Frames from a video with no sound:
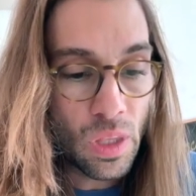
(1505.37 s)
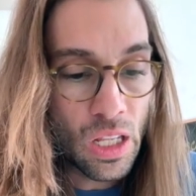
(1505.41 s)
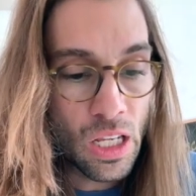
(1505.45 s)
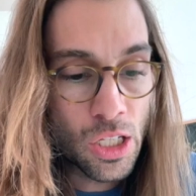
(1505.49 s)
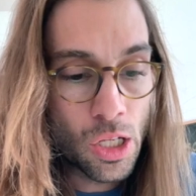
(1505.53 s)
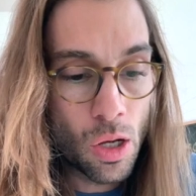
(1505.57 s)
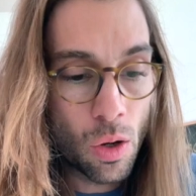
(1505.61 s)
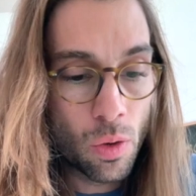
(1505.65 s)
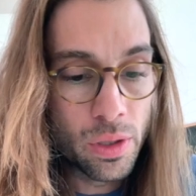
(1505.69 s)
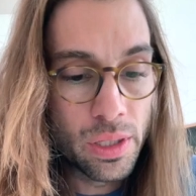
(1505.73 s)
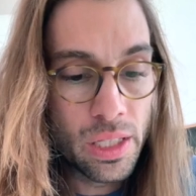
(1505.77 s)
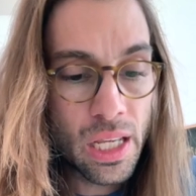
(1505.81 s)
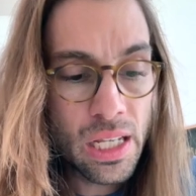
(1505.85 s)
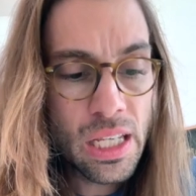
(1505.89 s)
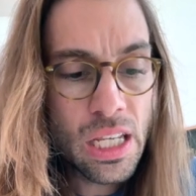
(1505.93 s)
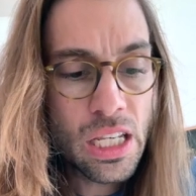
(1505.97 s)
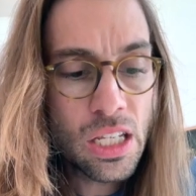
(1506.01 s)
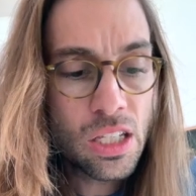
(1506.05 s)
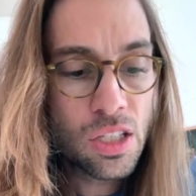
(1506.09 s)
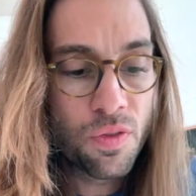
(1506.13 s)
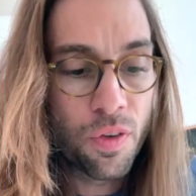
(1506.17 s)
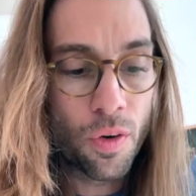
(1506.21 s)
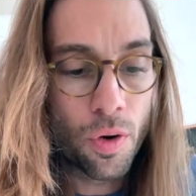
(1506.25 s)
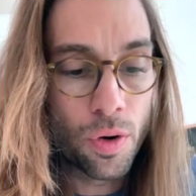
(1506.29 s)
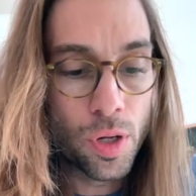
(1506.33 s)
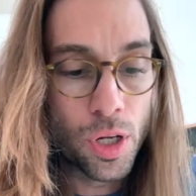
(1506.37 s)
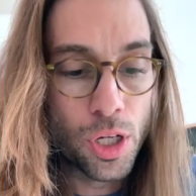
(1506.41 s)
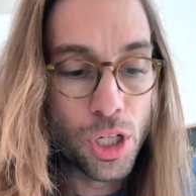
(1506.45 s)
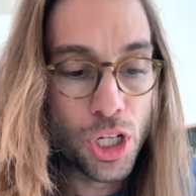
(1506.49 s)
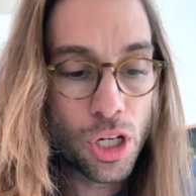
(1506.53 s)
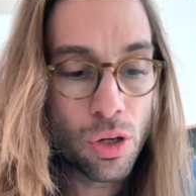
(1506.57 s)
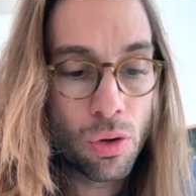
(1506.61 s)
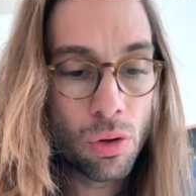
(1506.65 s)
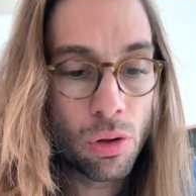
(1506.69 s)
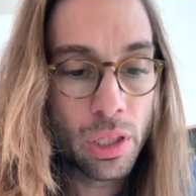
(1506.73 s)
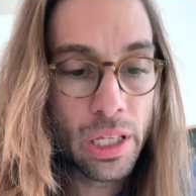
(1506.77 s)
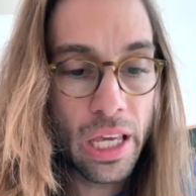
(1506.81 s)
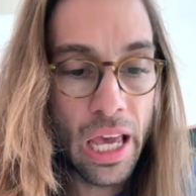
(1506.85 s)
So this is for the
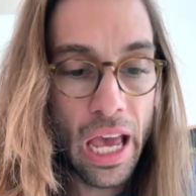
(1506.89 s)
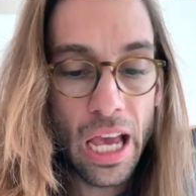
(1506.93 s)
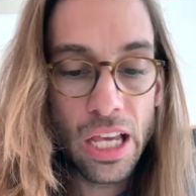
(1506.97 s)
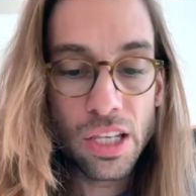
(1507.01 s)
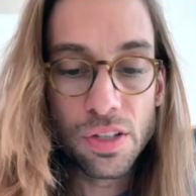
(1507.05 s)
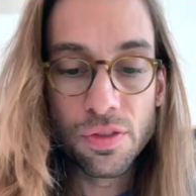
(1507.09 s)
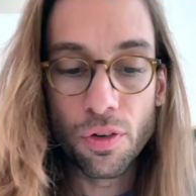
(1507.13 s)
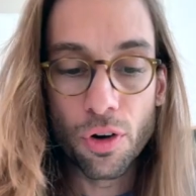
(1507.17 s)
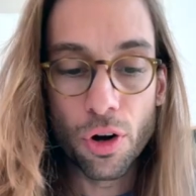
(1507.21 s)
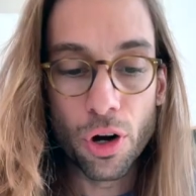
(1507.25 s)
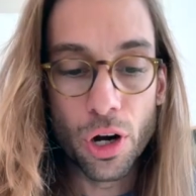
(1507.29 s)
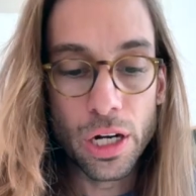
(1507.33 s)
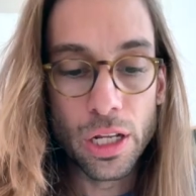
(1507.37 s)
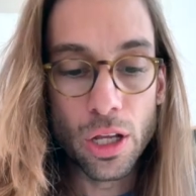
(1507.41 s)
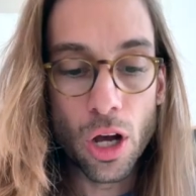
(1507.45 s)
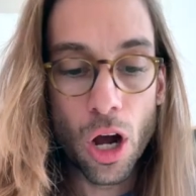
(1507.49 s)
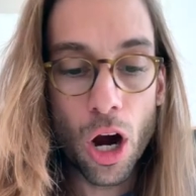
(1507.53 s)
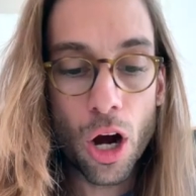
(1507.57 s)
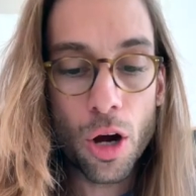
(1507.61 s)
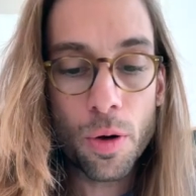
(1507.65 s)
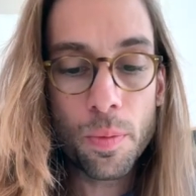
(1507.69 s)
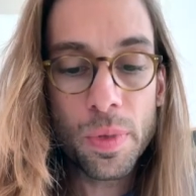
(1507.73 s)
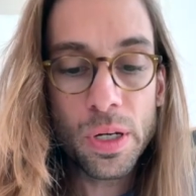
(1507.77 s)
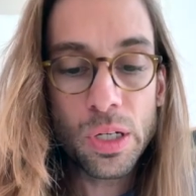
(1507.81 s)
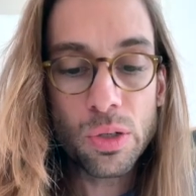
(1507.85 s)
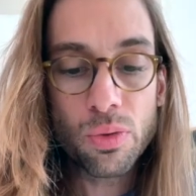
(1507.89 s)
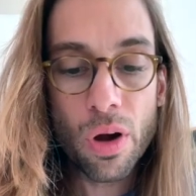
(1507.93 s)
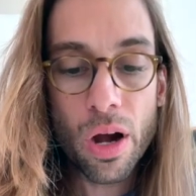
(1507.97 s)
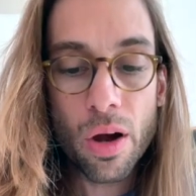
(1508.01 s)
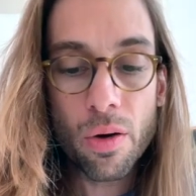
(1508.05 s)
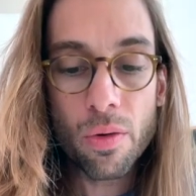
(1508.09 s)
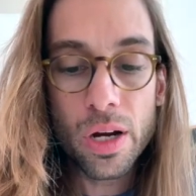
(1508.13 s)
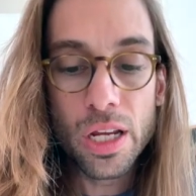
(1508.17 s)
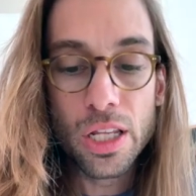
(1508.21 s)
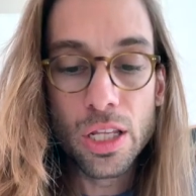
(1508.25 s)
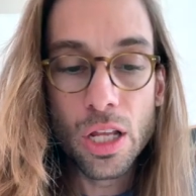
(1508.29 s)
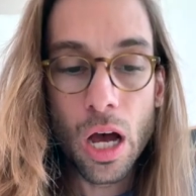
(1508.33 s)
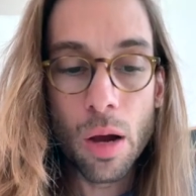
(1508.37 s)
general case for an
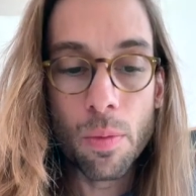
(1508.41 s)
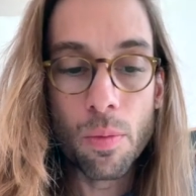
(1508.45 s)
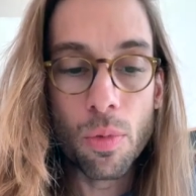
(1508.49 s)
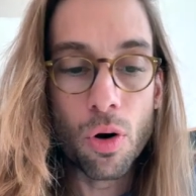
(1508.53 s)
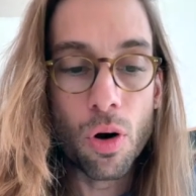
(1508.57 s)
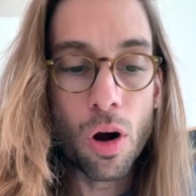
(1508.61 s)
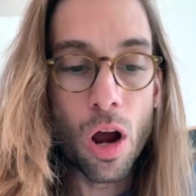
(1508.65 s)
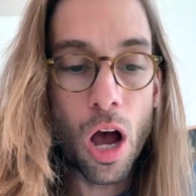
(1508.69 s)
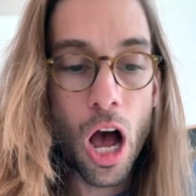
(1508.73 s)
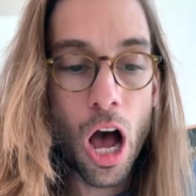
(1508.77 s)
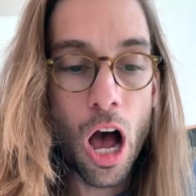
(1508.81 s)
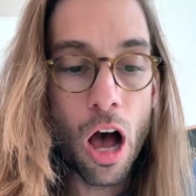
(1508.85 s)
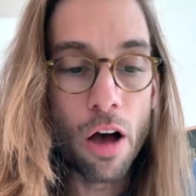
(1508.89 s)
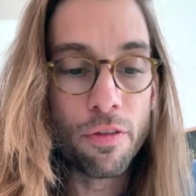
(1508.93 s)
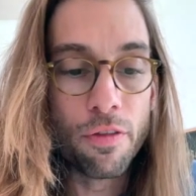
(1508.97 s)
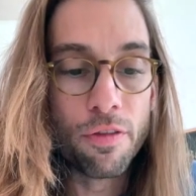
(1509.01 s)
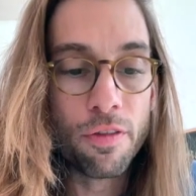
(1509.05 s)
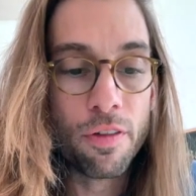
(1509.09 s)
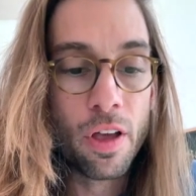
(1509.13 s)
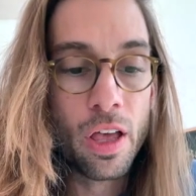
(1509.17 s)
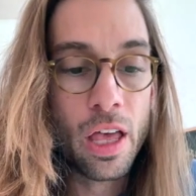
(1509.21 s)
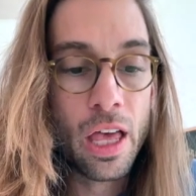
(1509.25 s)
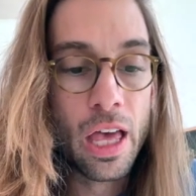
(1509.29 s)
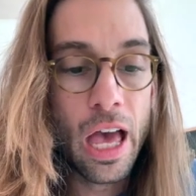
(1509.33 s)
arbitrary number of